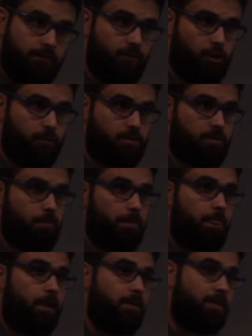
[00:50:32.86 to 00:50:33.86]
verbs
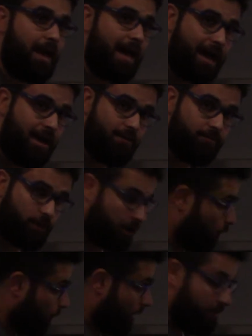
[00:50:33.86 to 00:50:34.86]
that
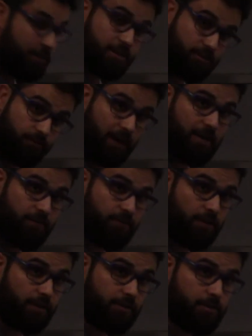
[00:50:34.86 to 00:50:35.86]
are one of these 5
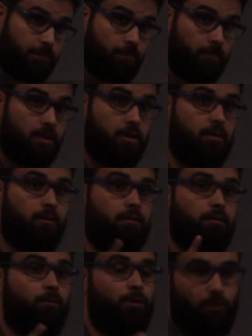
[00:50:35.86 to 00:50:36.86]
things,
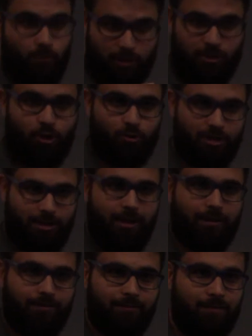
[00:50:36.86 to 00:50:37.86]
what we want to know
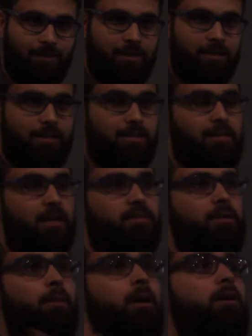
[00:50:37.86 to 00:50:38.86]
today is
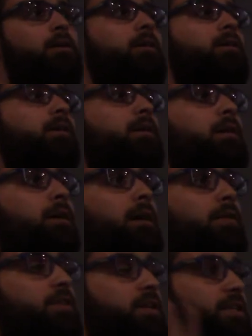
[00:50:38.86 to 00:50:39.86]
that the marker of the